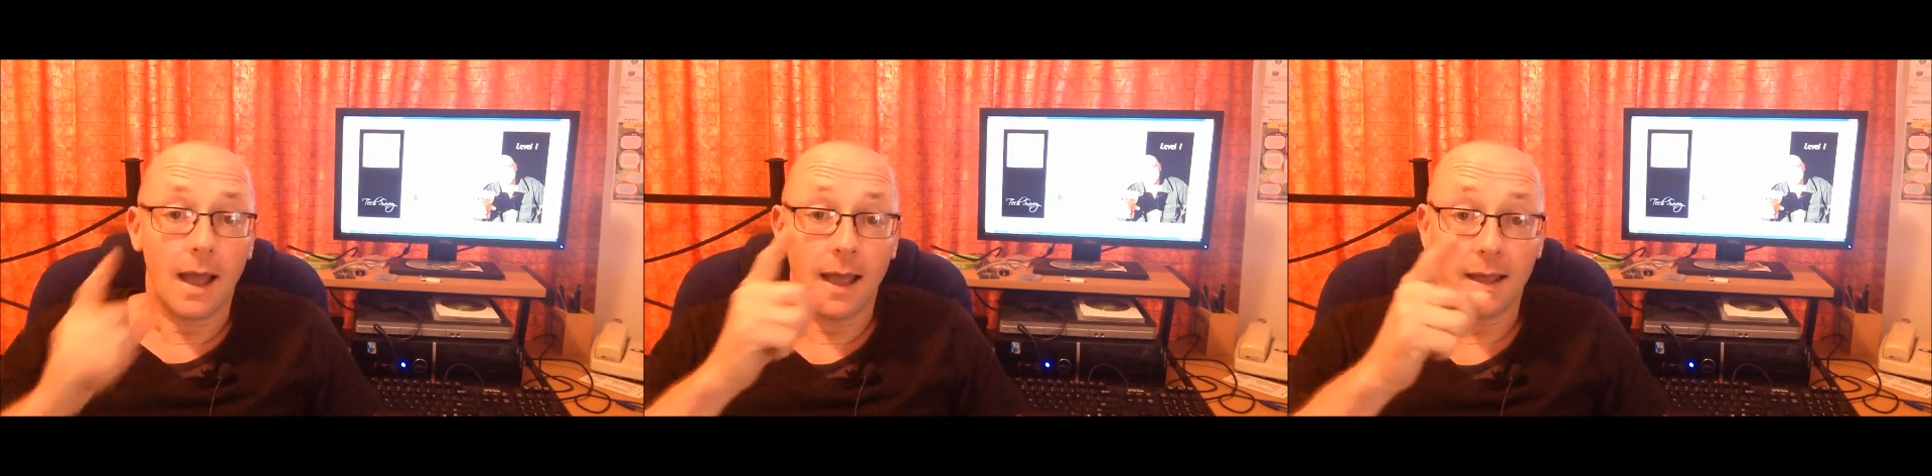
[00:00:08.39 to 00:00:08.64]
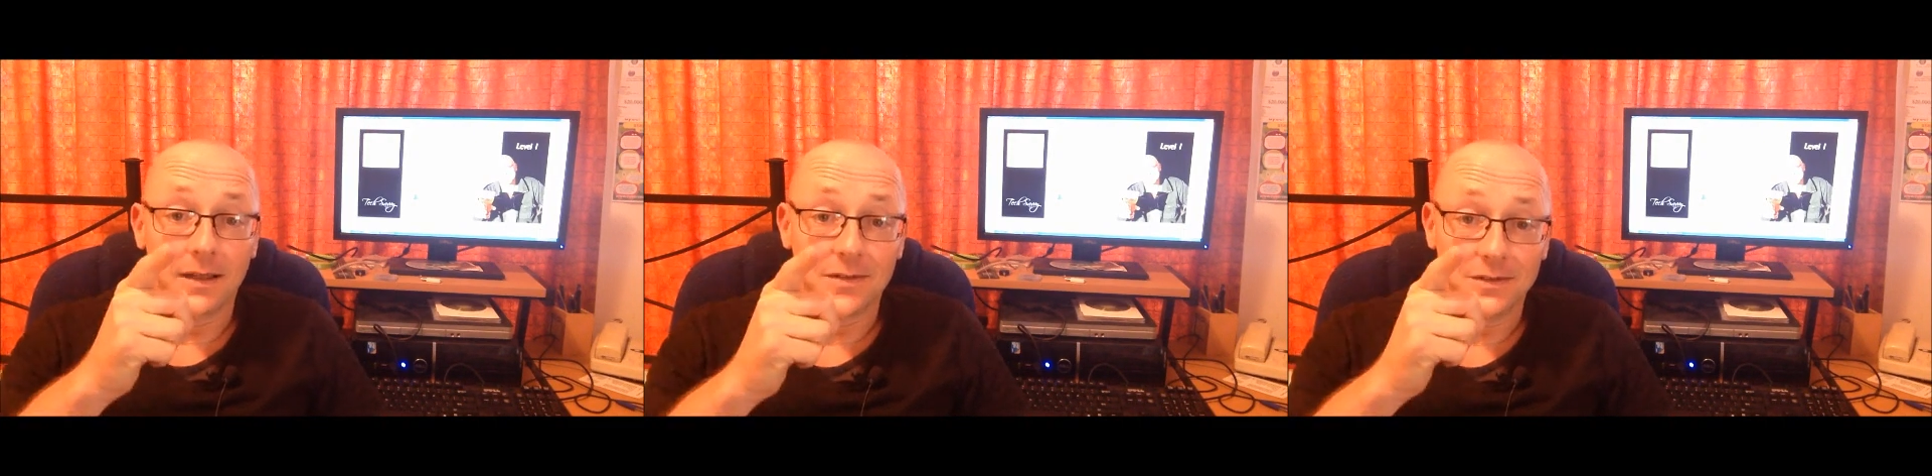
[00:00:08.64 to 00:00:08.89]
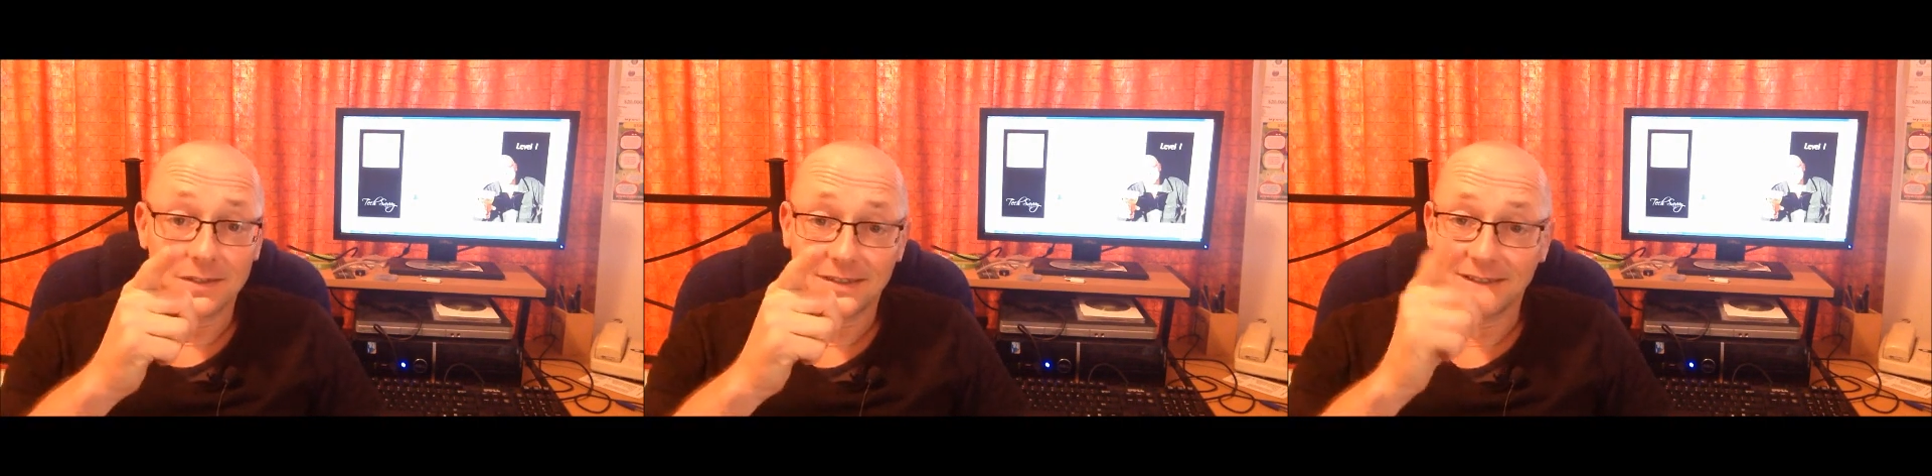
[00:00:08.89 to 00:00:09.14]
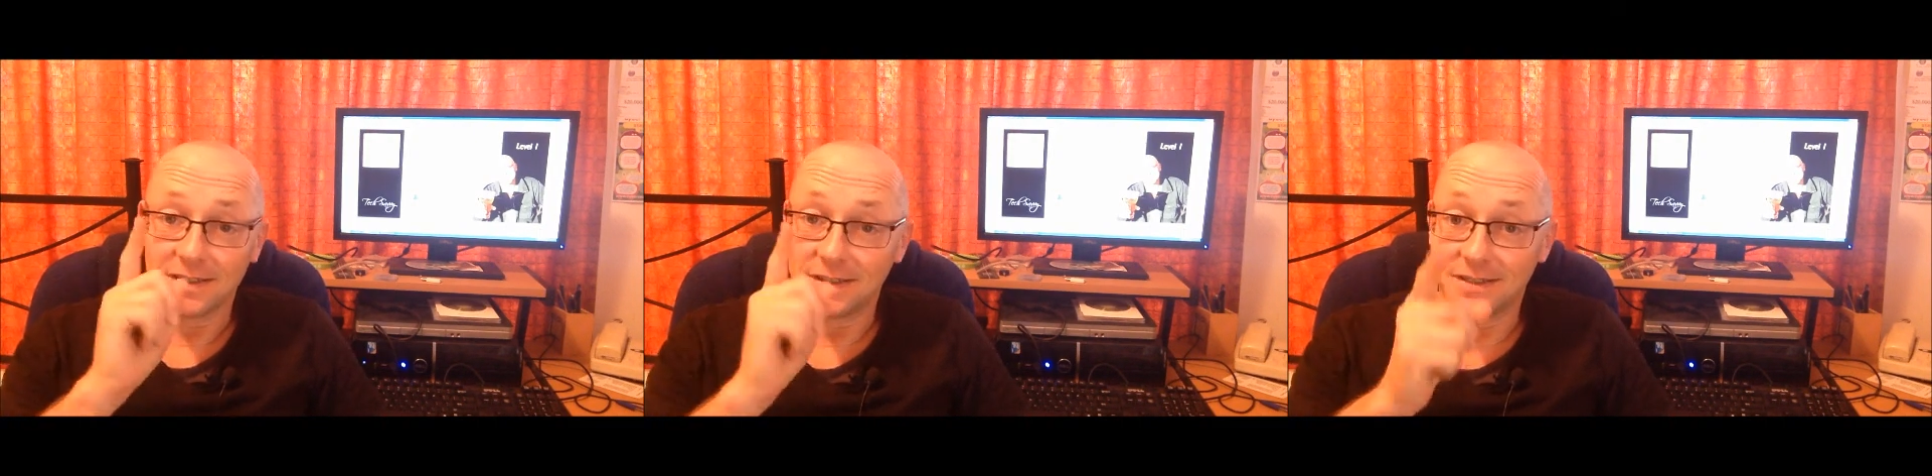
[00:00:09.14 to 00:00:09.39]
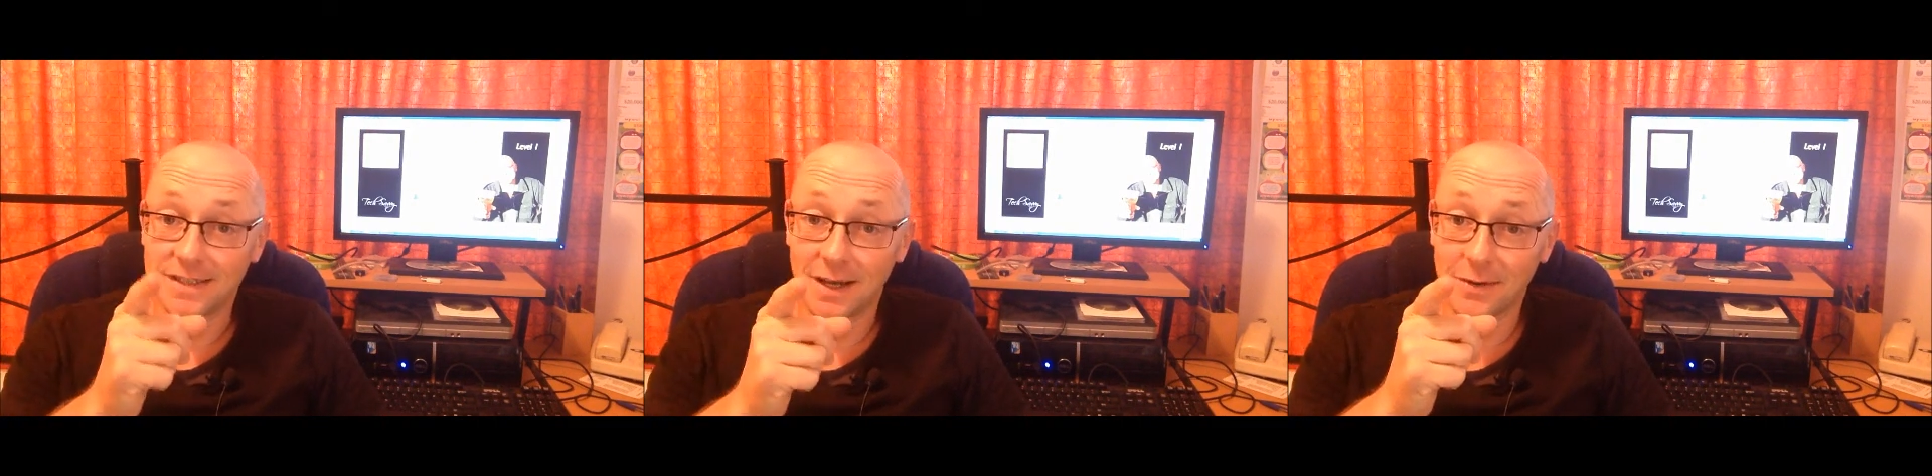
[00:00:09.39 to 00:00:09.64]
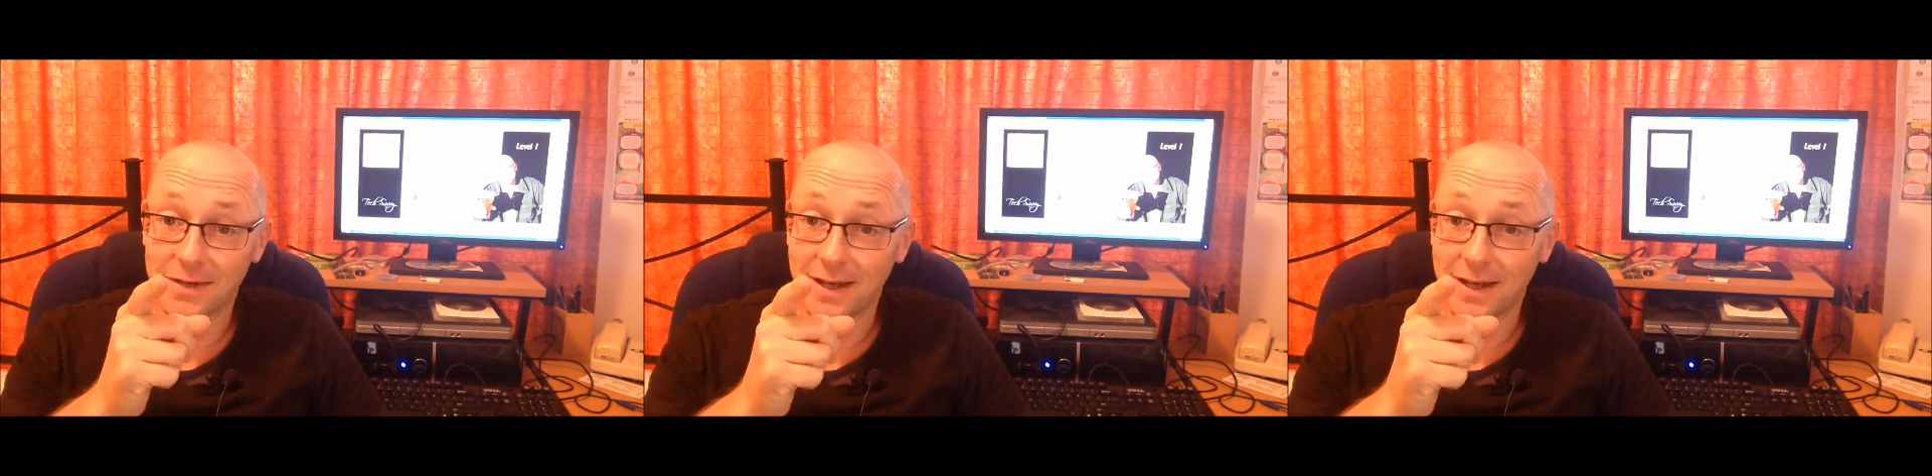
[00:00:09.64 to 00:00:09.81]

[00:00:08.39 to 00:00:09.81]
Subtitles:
And you don't